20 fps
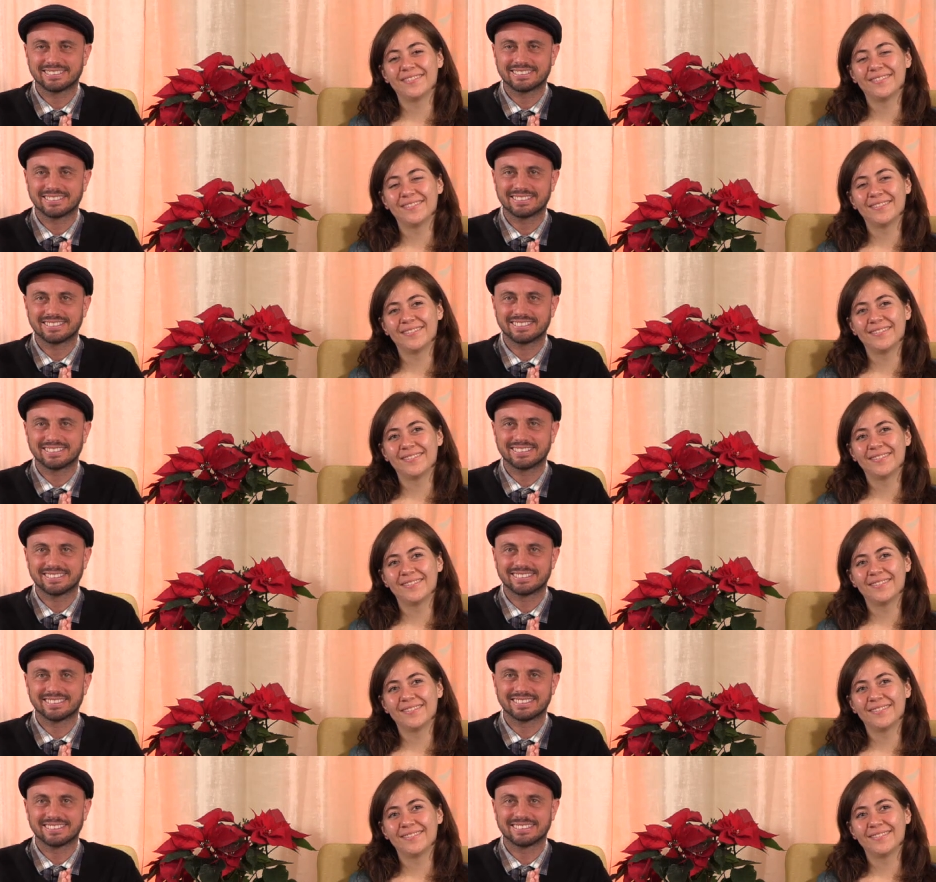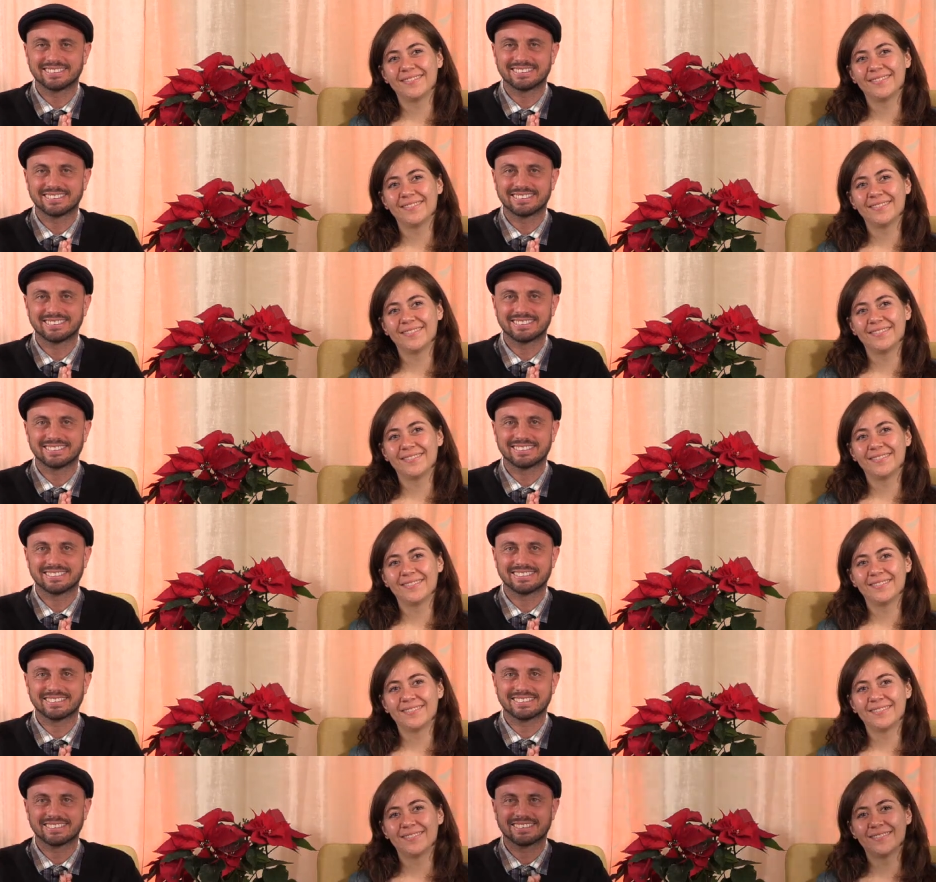
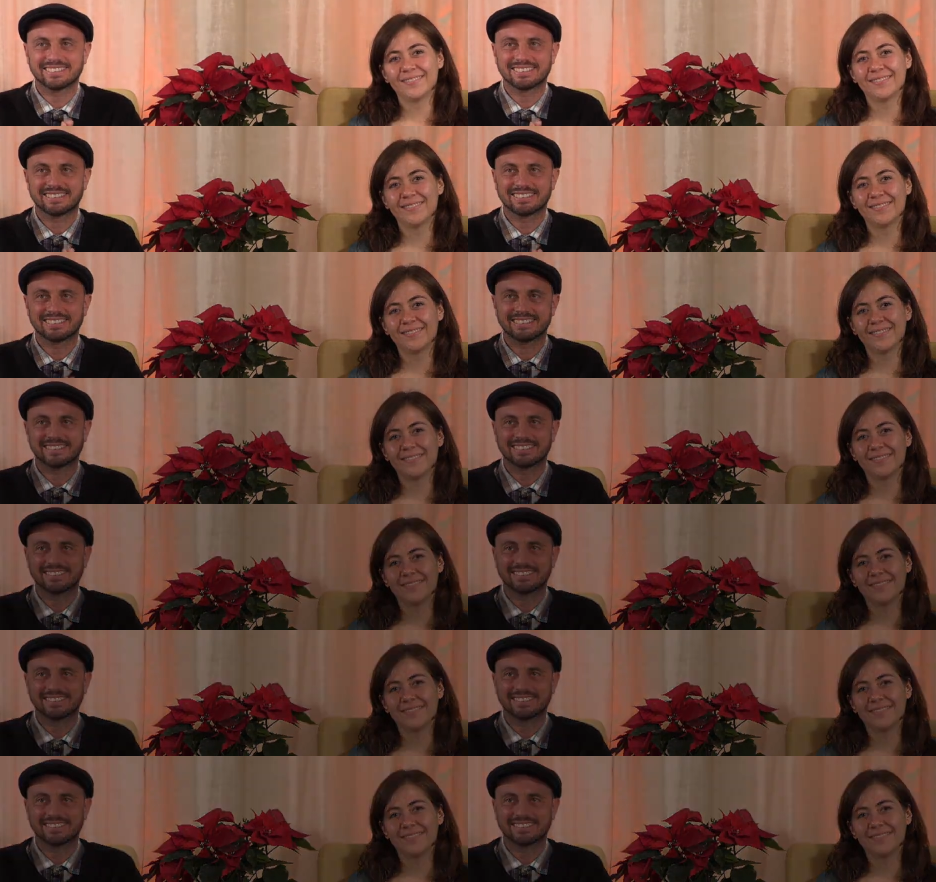(silence)